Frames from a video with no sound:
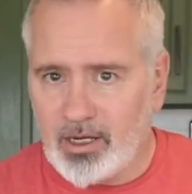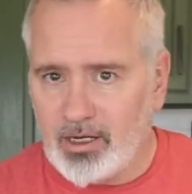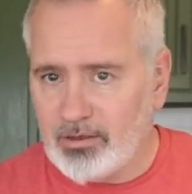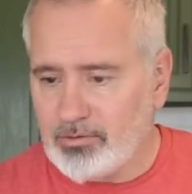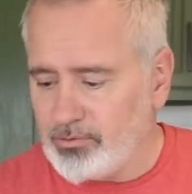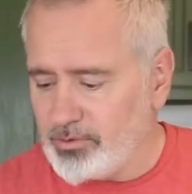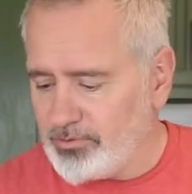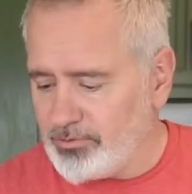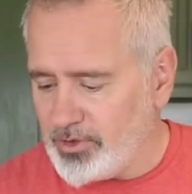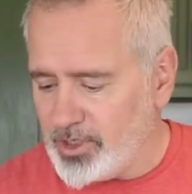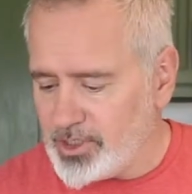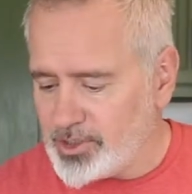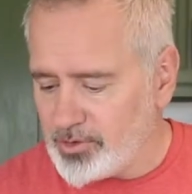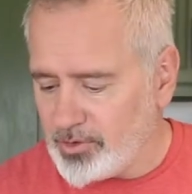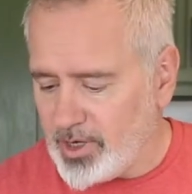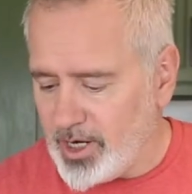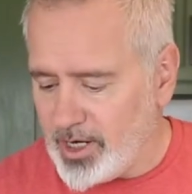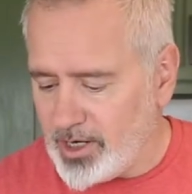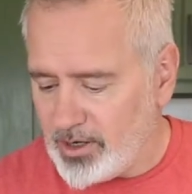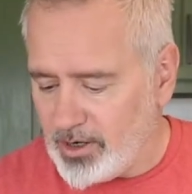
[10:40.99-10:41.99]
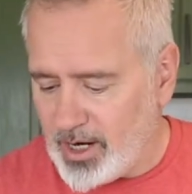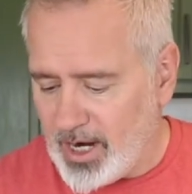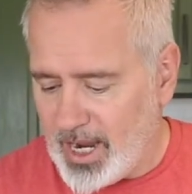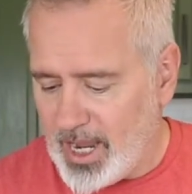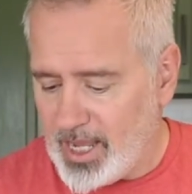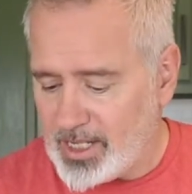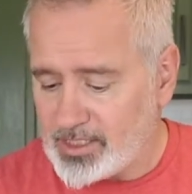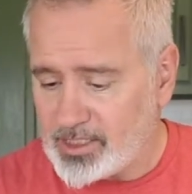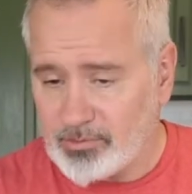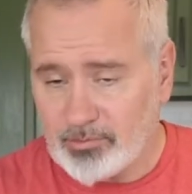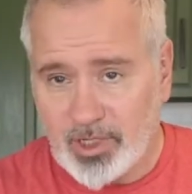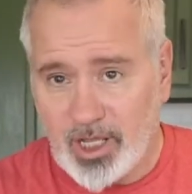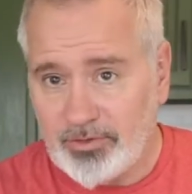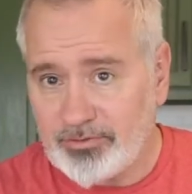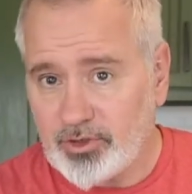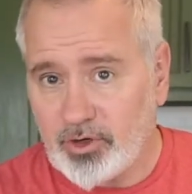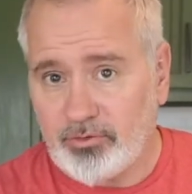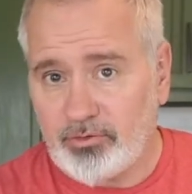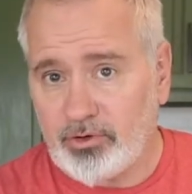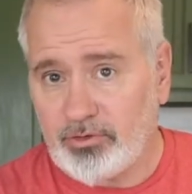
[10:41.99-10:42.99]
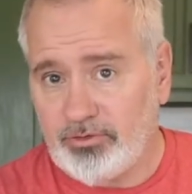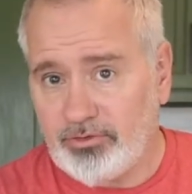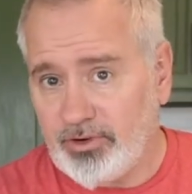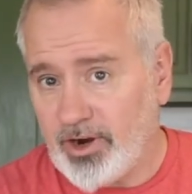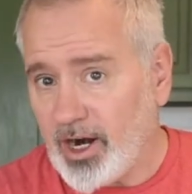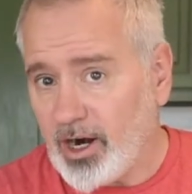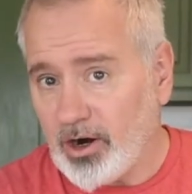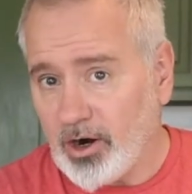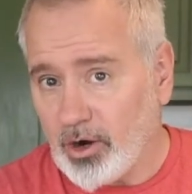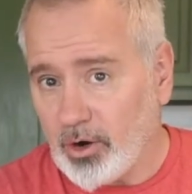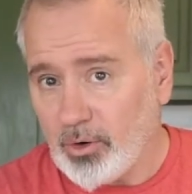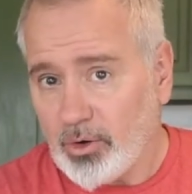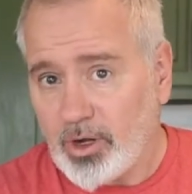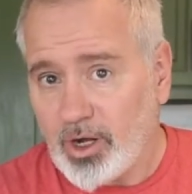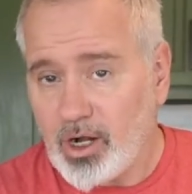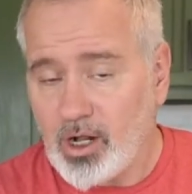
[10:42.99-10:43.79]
refrigerator, I had some leftover farro.